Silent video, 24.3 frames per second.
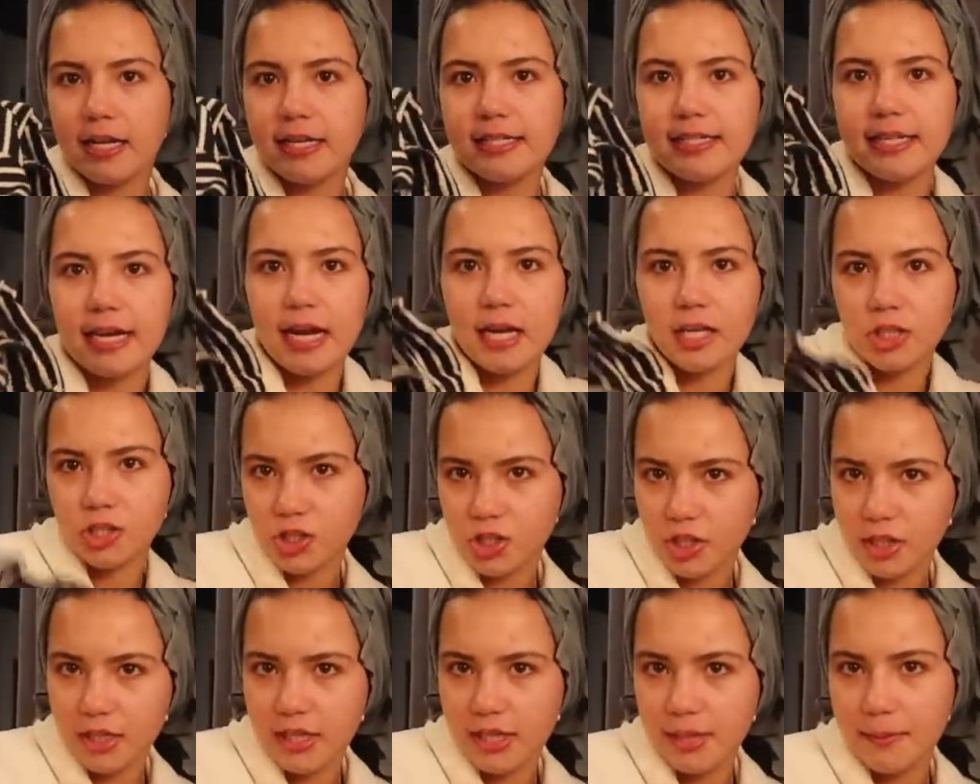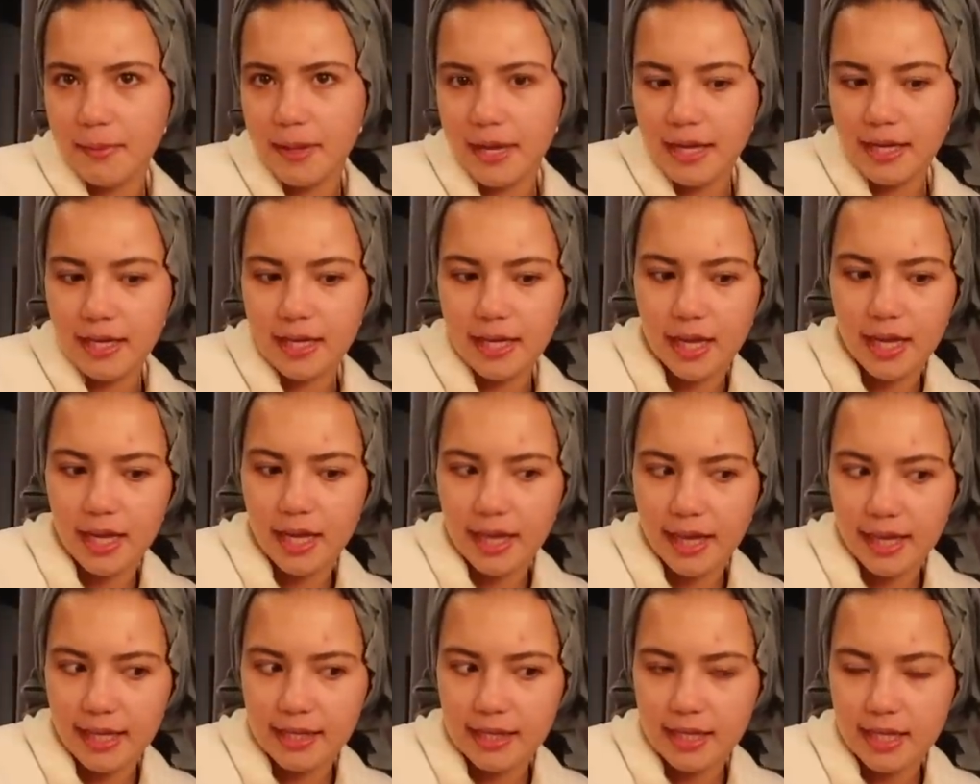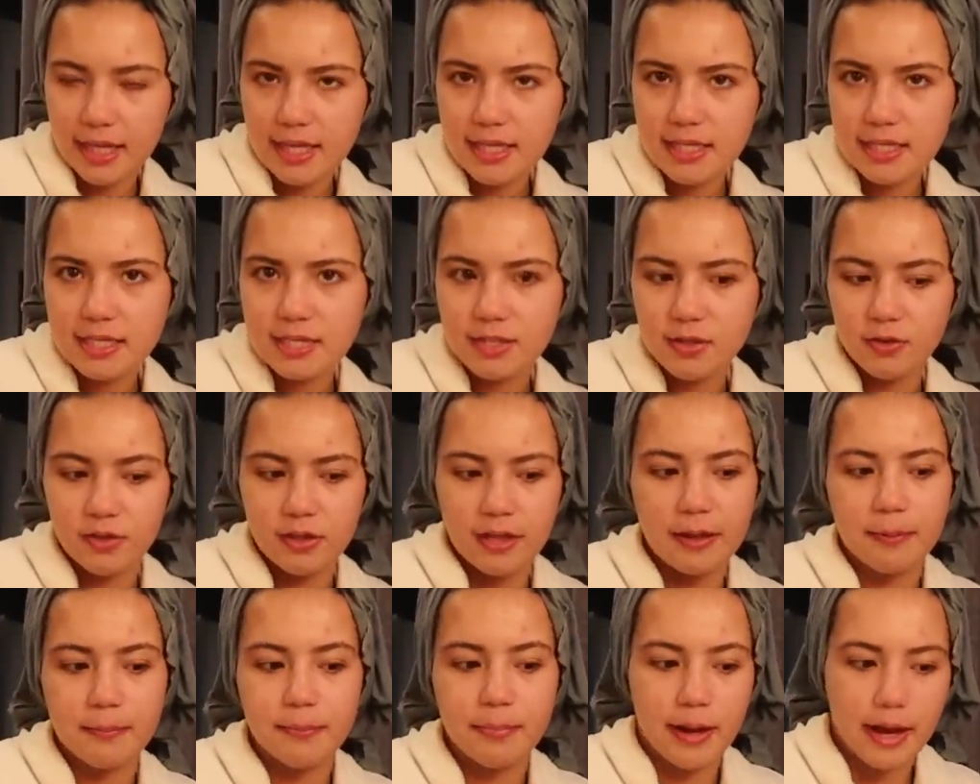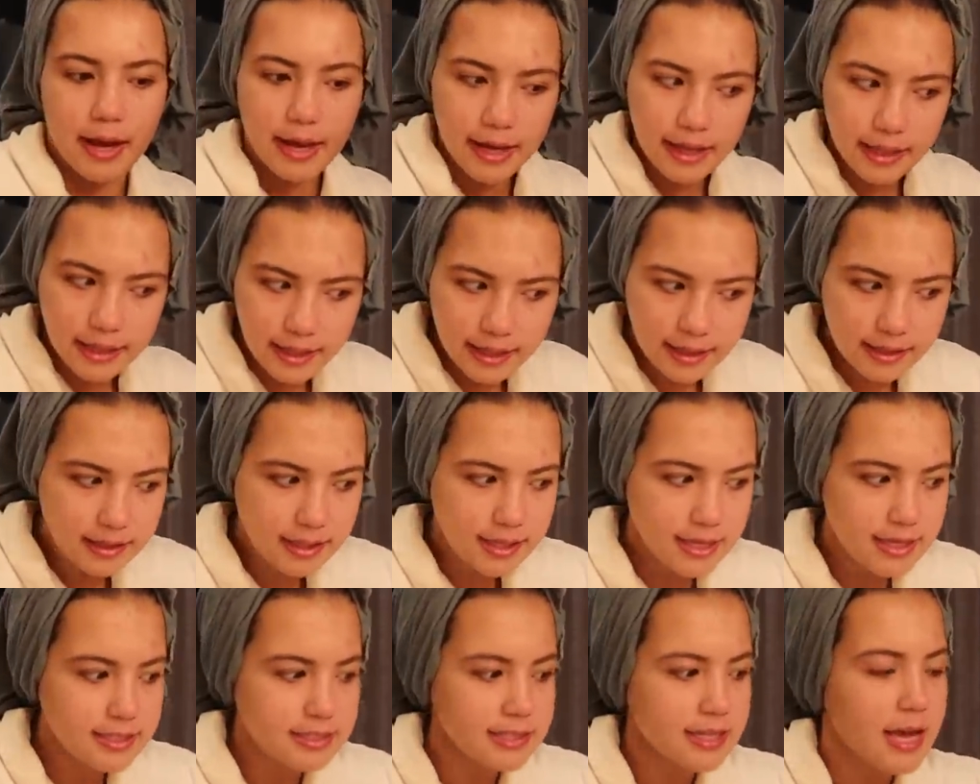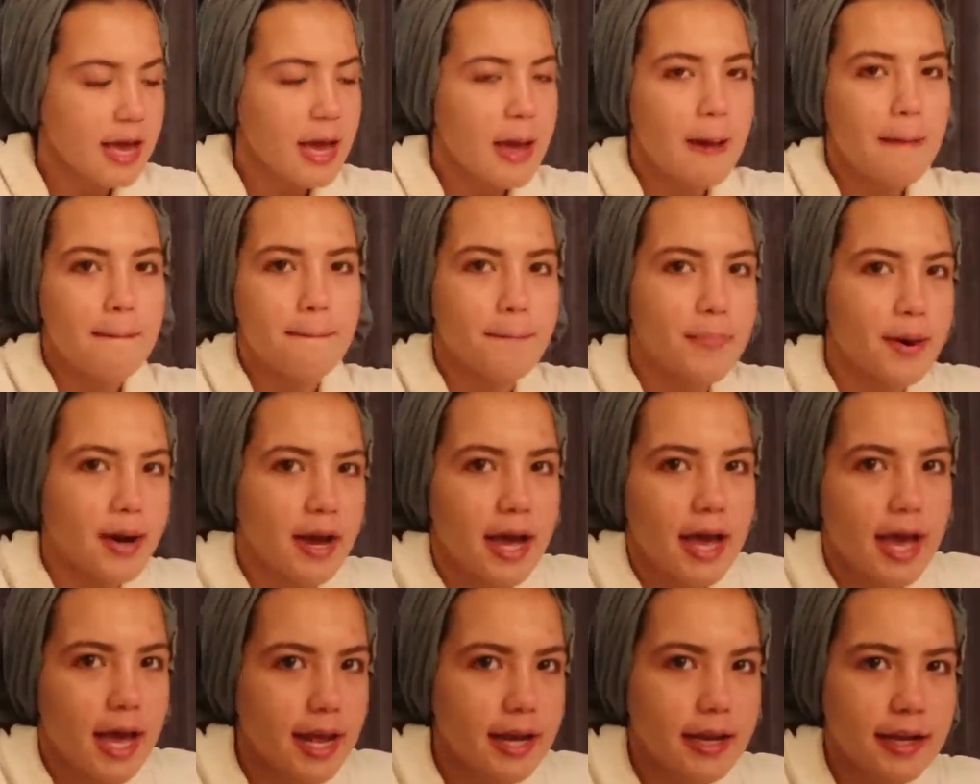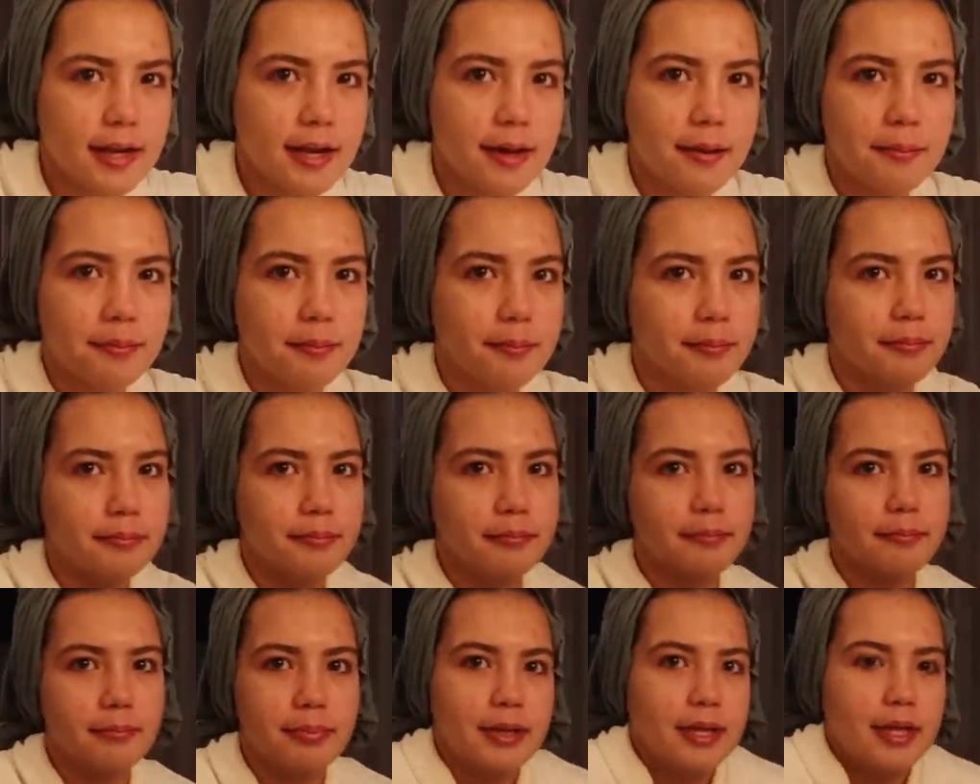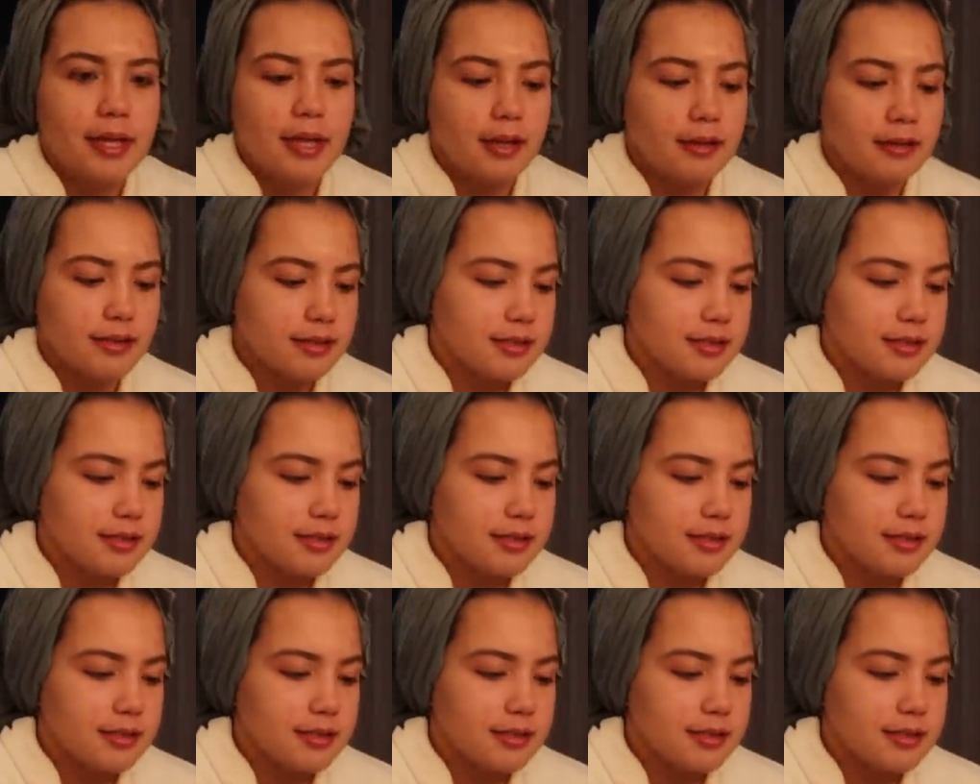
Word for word: intentionally make it like this or like buy it like this, but I ended up being